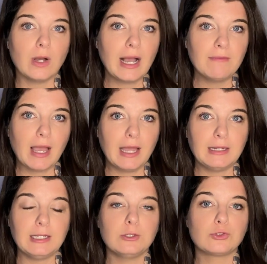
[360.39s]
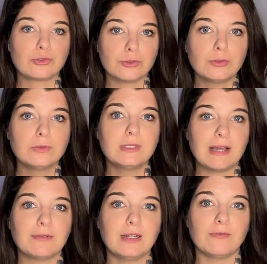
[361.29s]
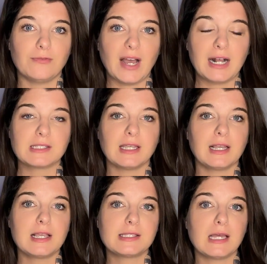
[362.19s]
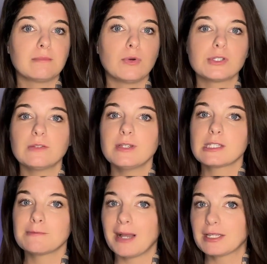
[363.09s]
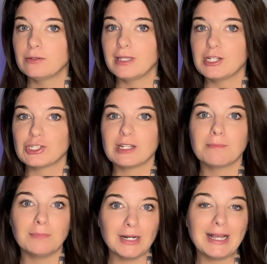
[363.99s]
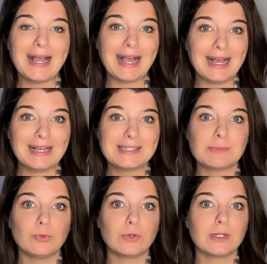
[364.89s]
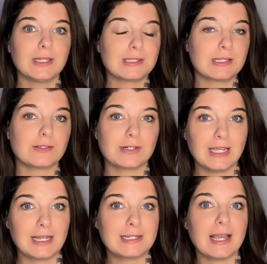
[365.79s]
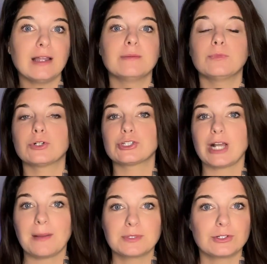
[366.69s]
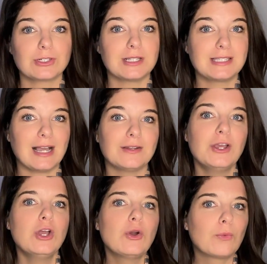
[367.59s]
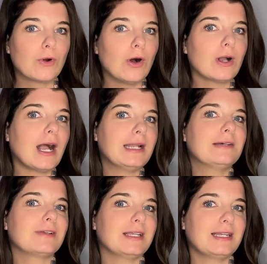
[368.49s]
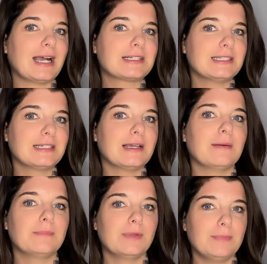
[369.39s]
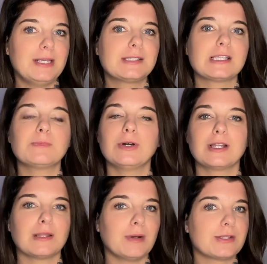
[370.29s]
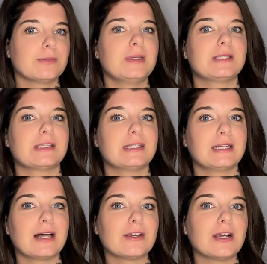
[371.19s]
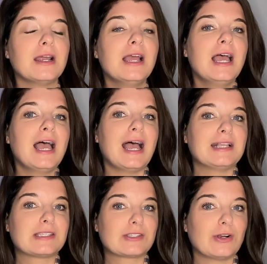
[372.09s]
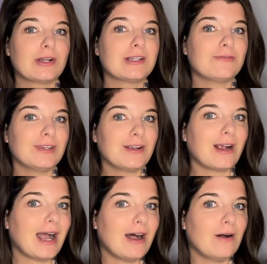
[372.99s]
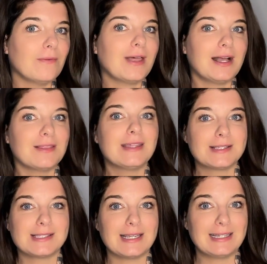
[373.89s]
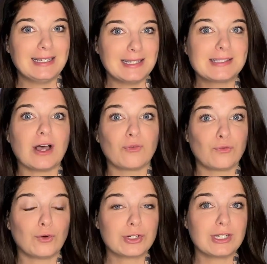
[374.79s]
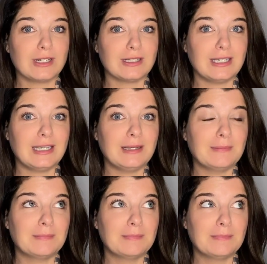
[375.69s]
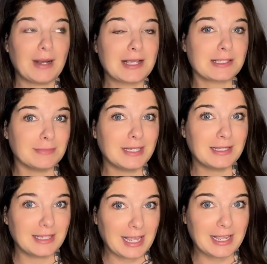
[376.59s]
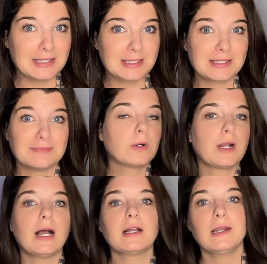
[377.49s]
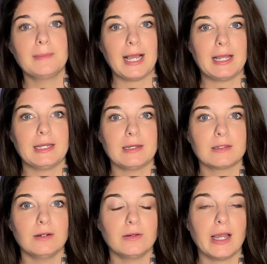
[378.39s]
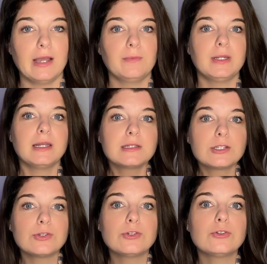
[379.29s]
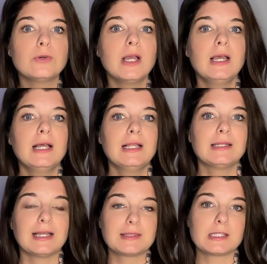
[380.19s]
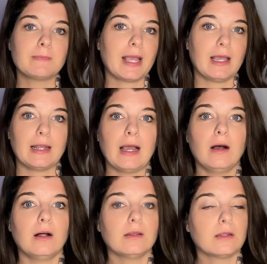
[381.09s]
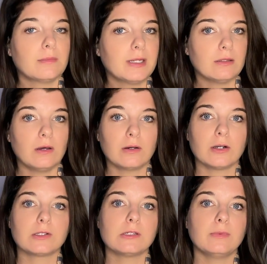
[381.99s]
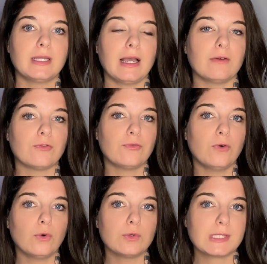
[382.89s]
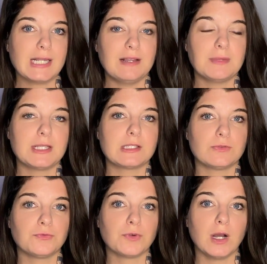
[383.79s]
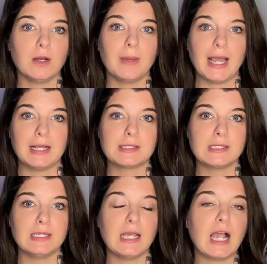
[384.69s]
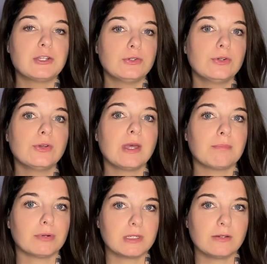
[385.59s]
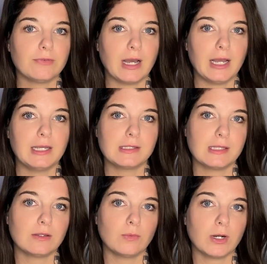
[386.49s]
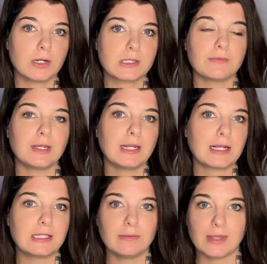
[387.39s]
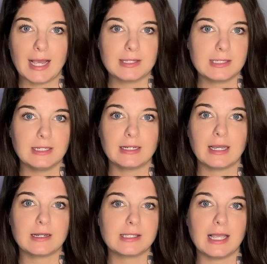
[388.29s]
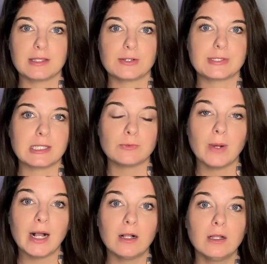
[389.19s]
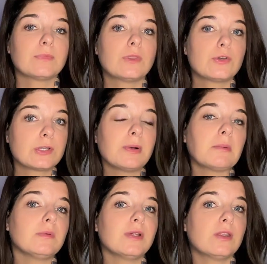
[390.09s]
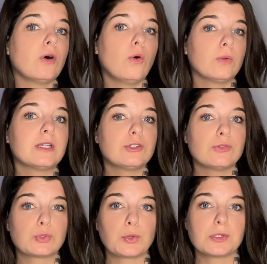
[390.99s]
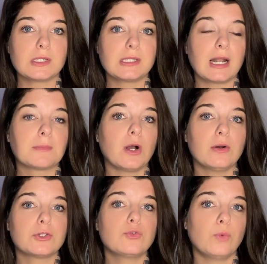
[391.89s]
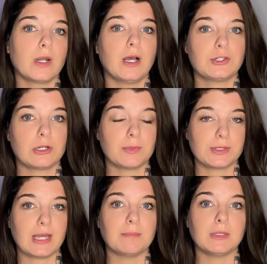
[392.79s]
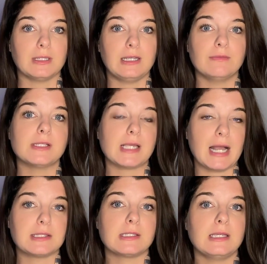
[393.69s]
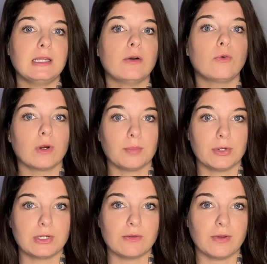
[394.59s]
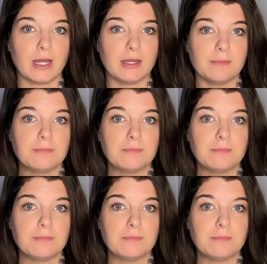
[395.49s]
have any true definite facts. Like I said, most of it's speculation, but as more listings are taken down and more shops are shut down, we're all kind of connecting the pieces, putting the puzzle pieces together and starting to figure out that this is unfortunately possibly the case. We're not gonna panic, okay? We need to let this pan out a little bit longer till we get full statements from Etsy. I do know that PRINTIFY is in the works of connecting with Etsy to get us answers as well. Those are probably the only two sources that I'm going to 100% believe is Etsy or PRINTIFY.